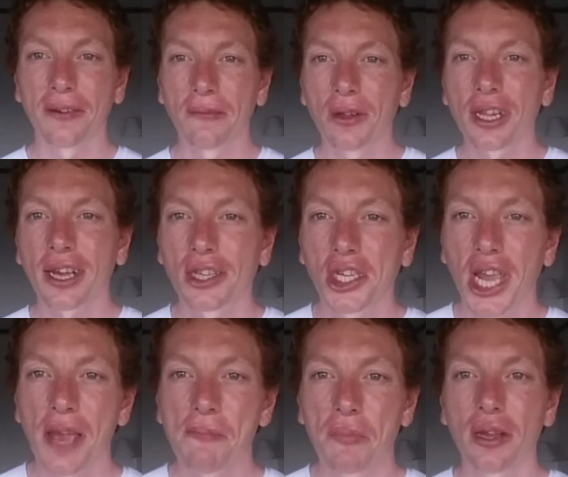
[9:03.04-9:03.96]
You're going to feel like a
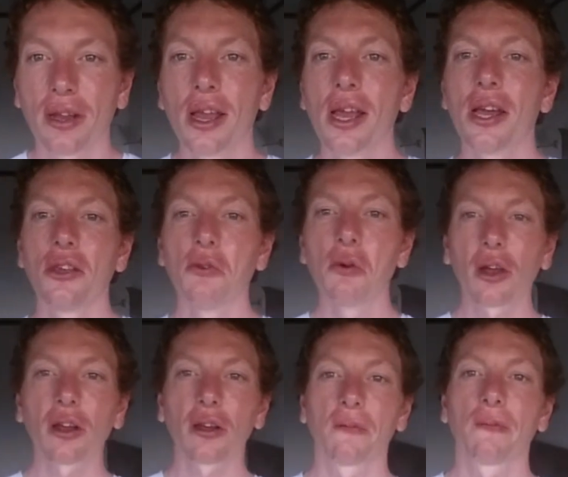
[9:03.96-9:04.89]
champion.
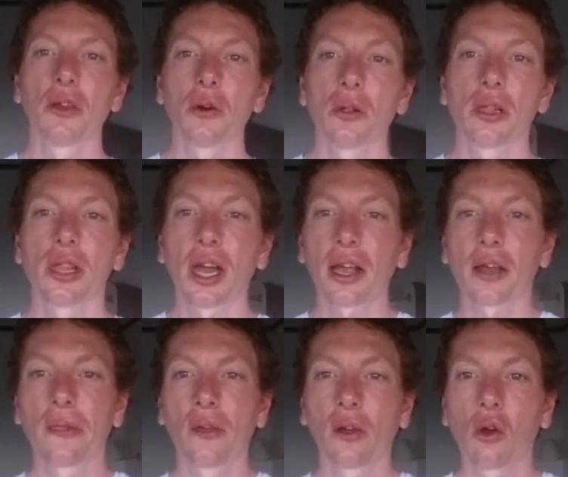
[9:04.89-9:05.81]
You are going to feel
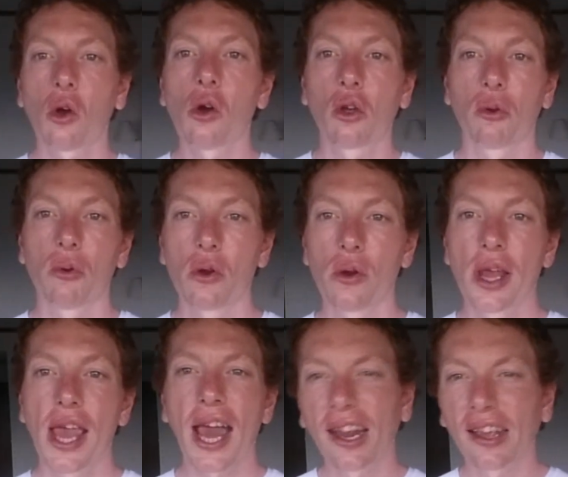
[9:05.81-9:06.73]
like the conqueror.
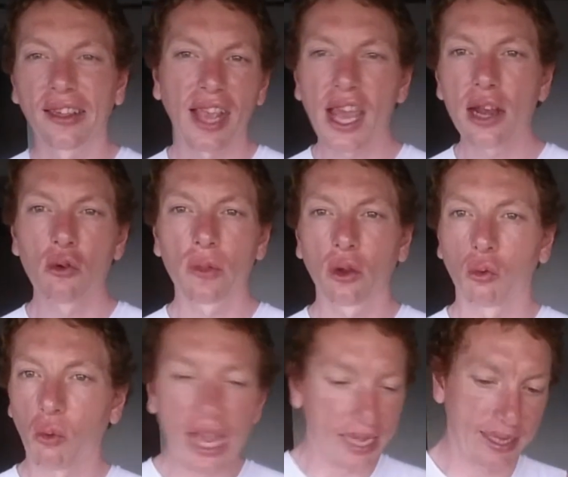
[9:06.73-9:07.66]
Alexander the
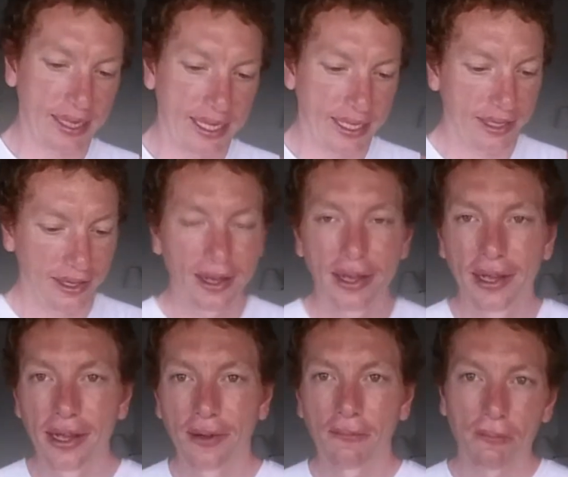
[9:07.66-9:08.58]
Great.
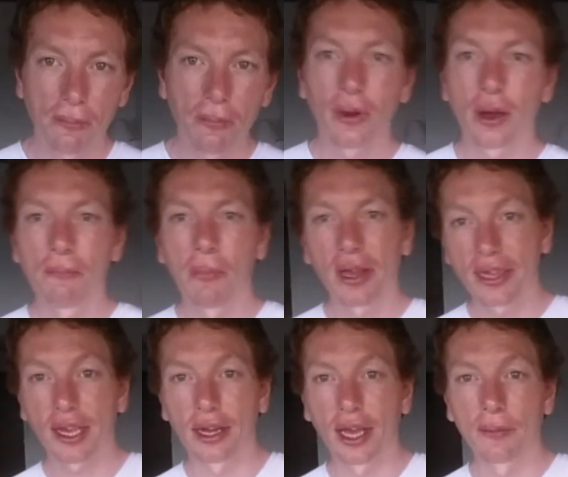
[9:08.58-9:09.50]
My
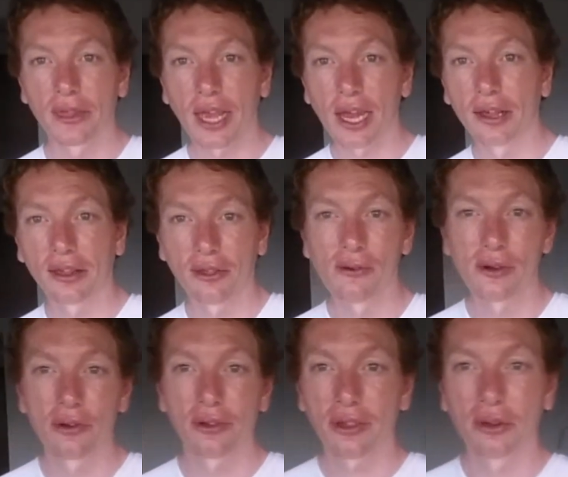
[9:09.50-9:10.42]
second name is
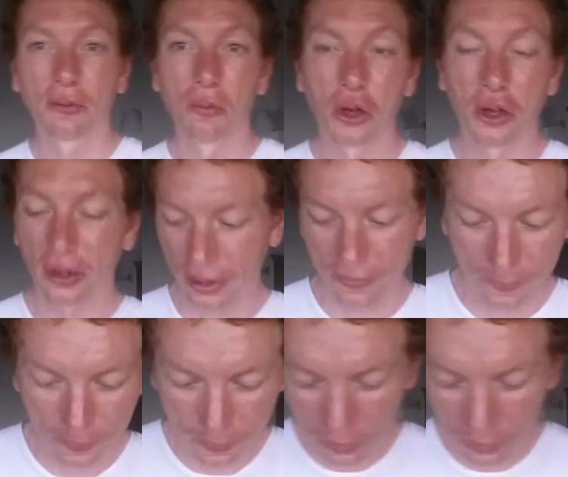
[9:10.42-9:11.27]
Alexander, so it works.